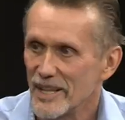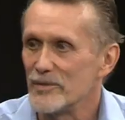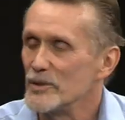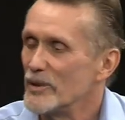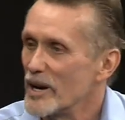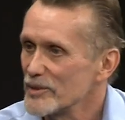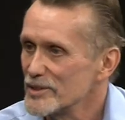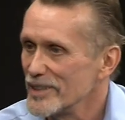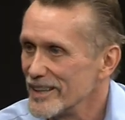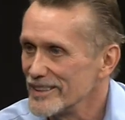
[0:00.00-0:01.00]
Have you ever
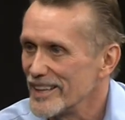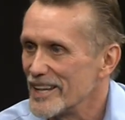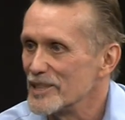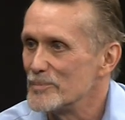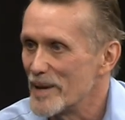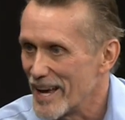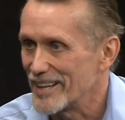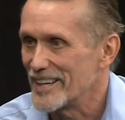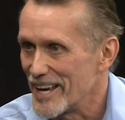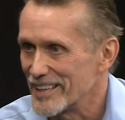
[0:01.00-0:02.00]
done any
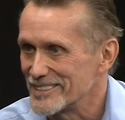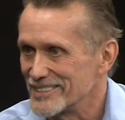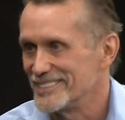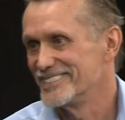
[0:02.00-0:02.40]
bad acting?